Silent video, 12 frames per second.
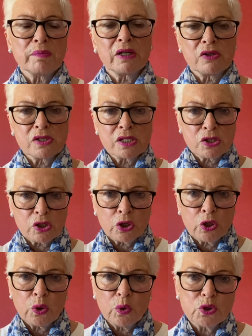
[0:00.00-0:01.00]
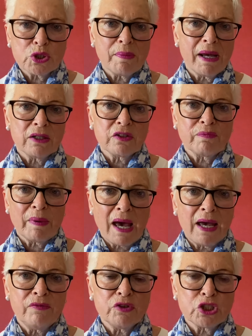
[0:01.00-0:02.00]
because there's a huge amount of
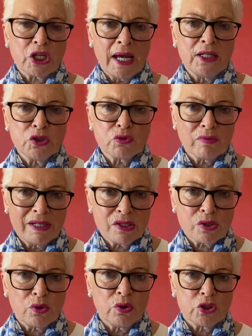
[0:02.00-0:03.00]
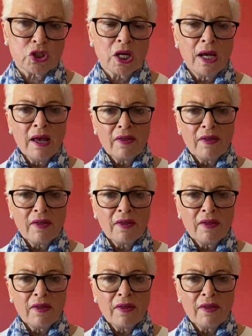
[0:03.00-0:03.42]
behavior change research